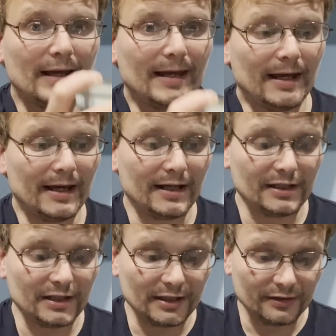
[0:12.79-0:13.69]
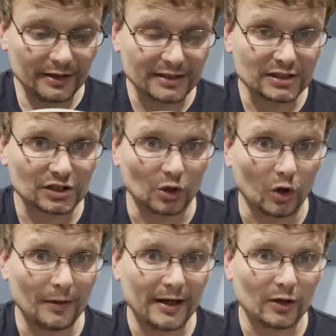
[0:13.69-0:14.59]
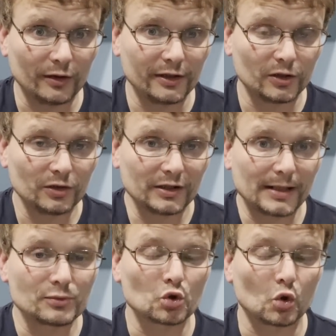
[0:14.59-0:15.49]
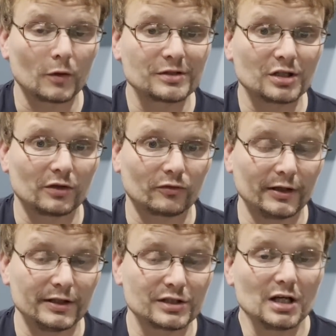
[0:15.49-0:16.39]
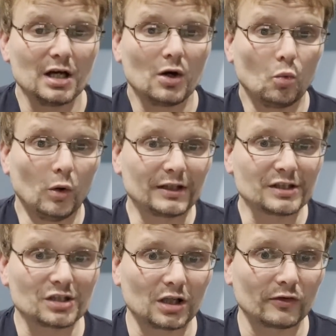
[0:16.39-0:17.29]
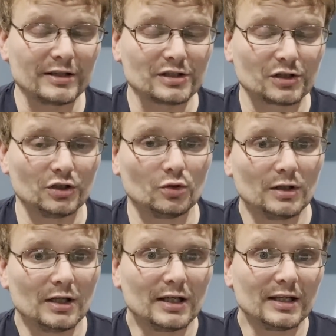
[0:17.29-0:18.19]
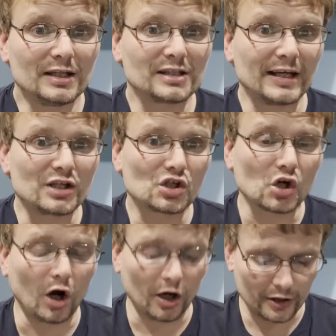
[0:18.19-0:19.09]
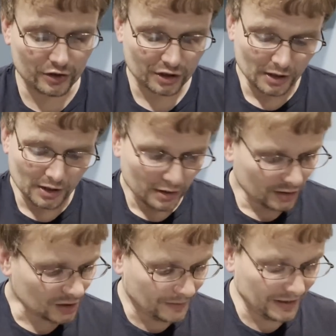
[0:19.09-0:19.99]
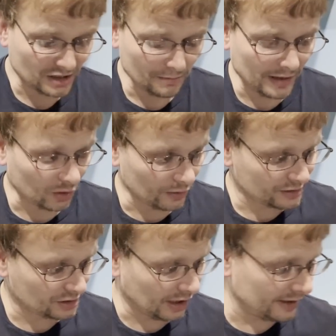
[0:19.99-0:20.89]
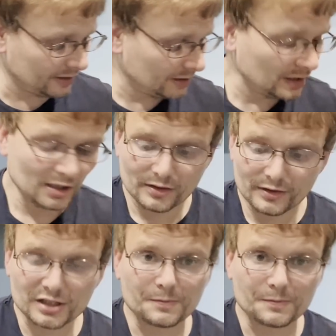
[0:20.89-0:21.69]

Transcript: And it has a solar panel here that absorbs sun rays. What the sun rays do is they charge this piece of metal inside, this